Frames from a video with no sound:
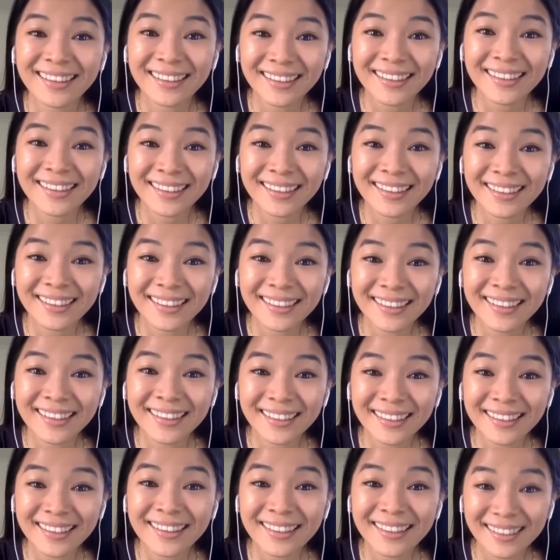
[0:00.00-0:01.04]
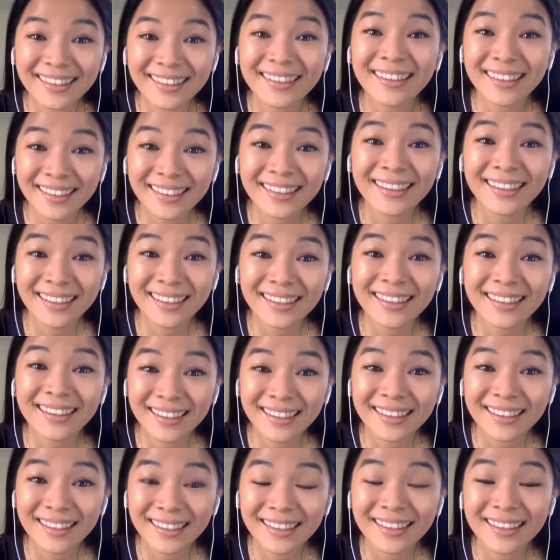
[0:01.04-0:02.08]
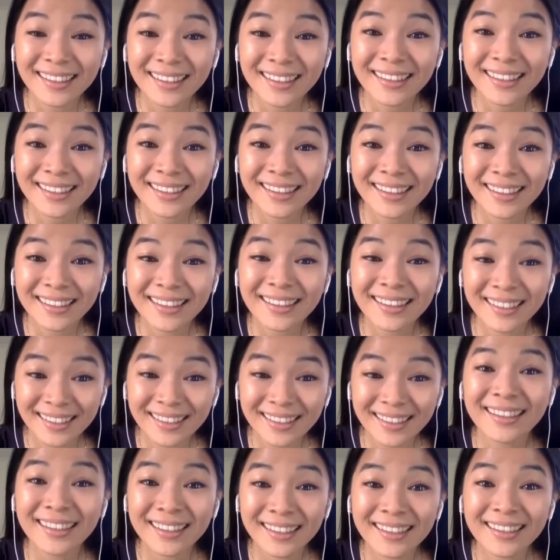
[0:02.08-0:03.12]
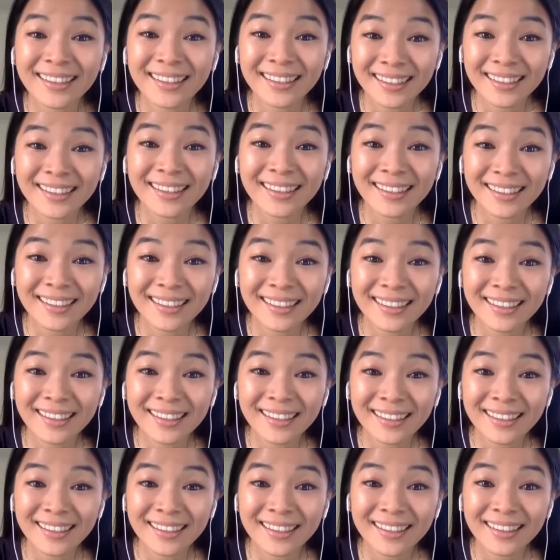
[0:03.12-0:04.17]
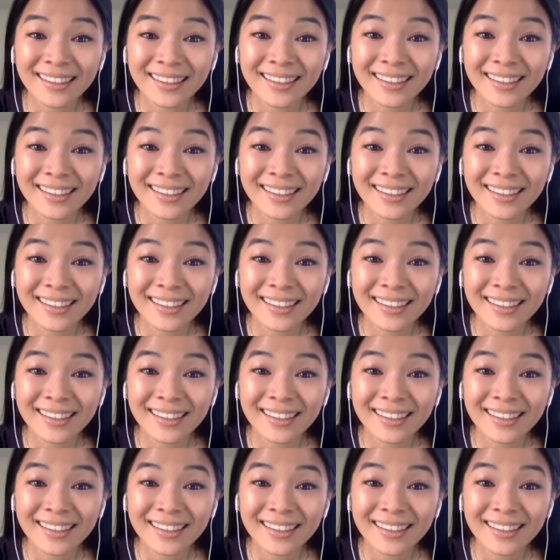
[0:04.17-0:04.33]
No words are spoken by the person on screen.